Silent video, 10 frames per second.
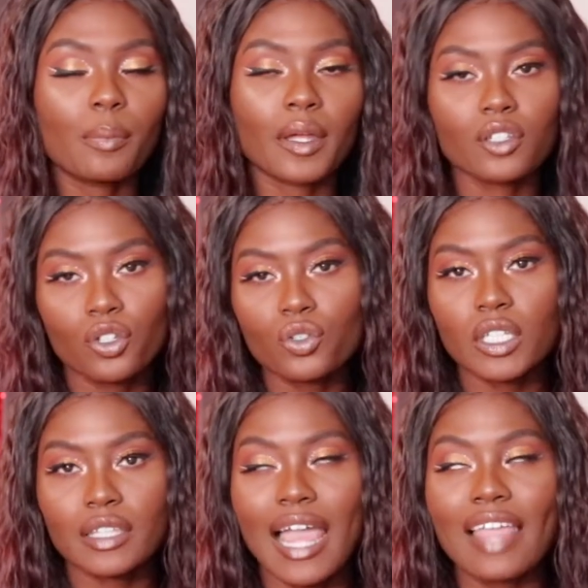But
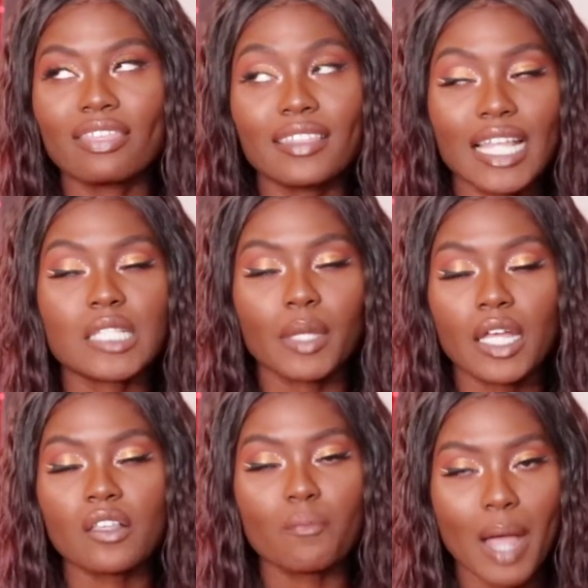usually I think that's
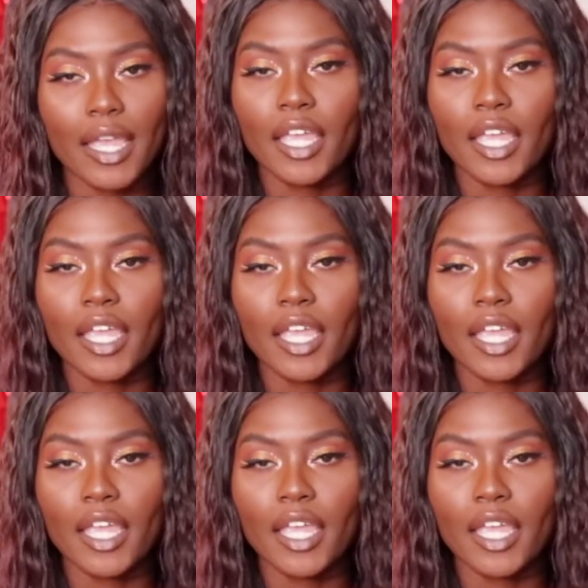because of my